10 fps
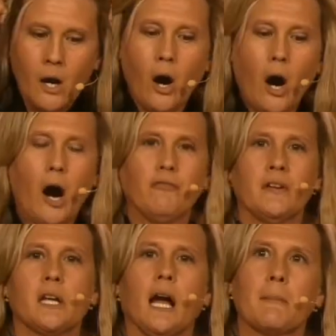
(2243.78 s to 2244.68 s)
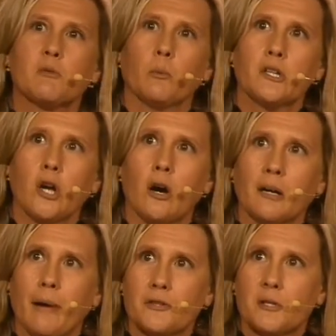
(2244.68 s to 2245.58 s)
Oftentimes, when we talk
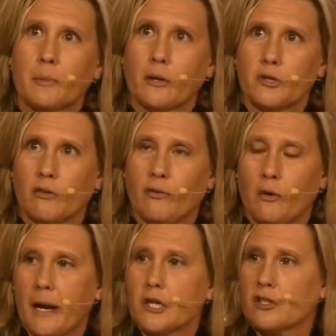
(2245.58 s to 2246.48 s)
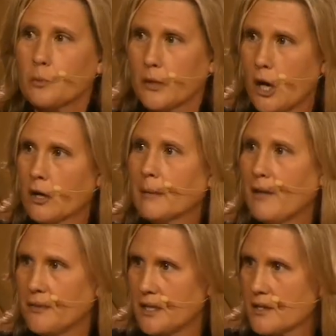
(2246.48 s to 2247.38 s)
about spiritual formations, we talk
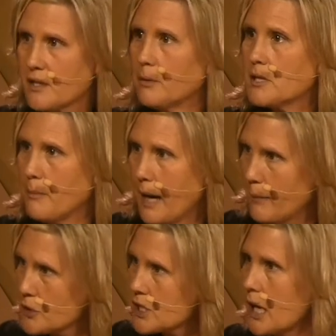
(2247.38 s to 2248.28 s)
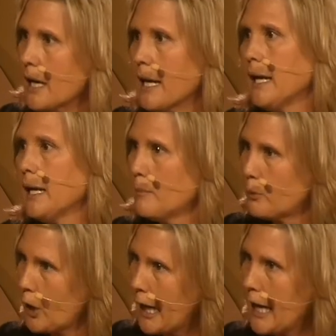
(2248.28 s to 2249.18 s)
about the disciplines Bible study,
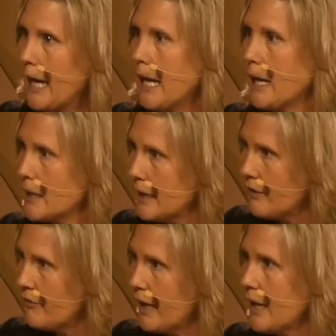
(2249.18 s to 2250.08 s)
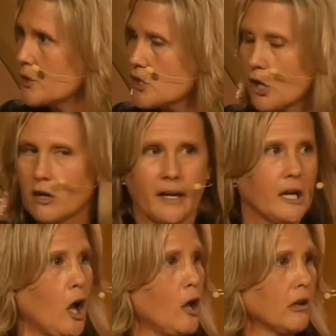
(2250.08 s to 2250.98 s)
praying, giving, serving,
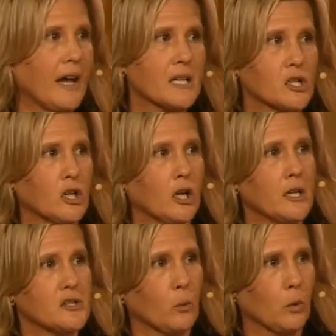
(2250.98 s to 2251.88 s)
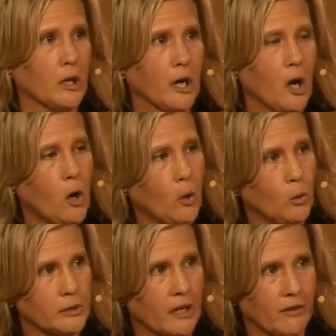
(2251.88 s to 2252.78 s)
and all of that's good. So we're going to
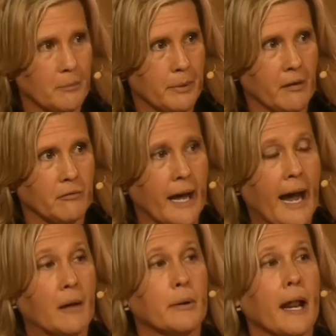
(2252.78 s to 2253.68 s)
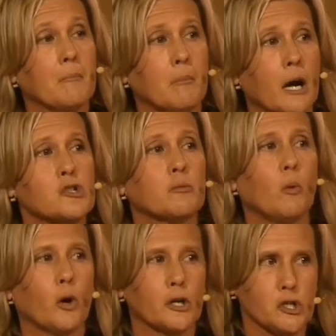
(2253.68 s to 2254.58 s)
hold every bit of that. But a much
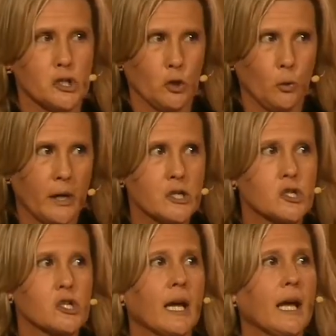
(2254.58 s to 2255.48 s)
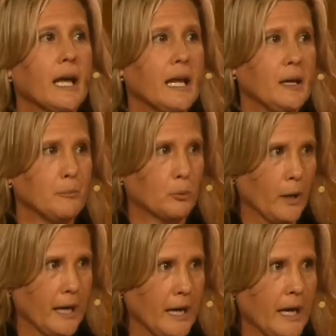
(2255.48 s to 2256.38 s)
more Jewish,
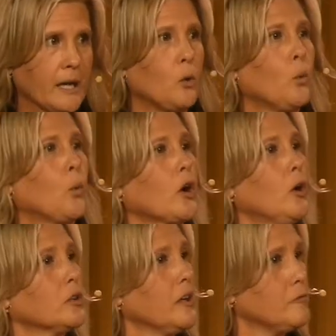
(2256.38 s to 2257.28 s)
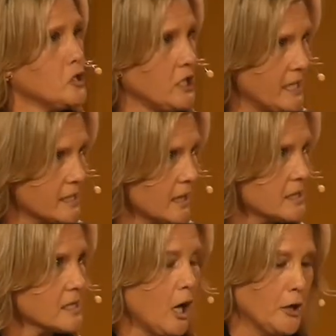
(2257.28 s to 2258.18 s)
Hebraic world of
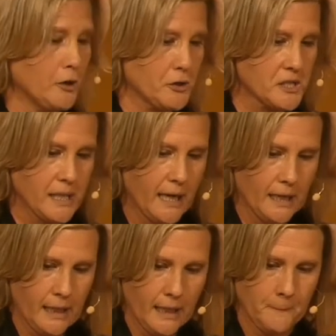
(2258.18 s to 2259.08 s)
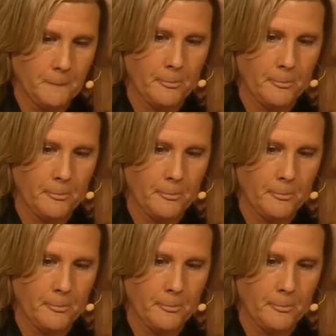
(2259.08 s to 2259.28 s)
Jesus understanding